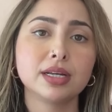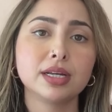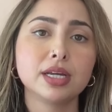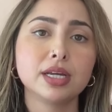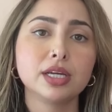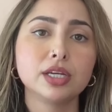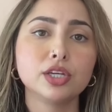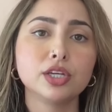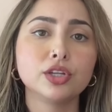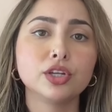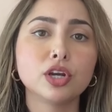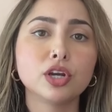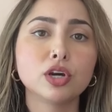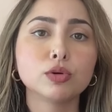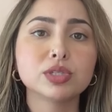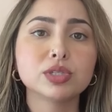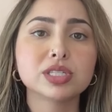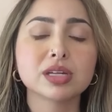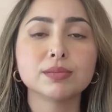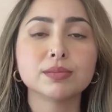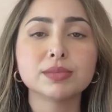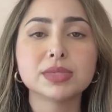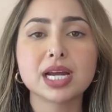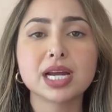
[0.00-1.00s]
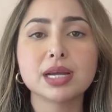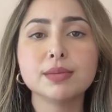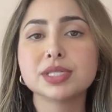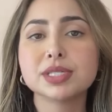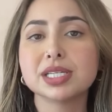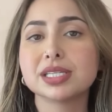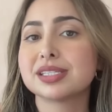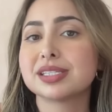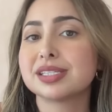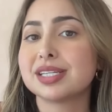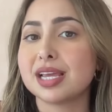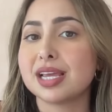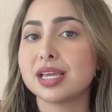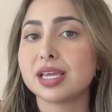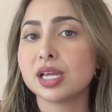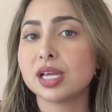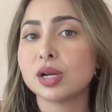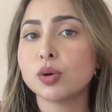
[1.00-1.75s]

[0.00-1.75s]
You know, sometimes it's taking a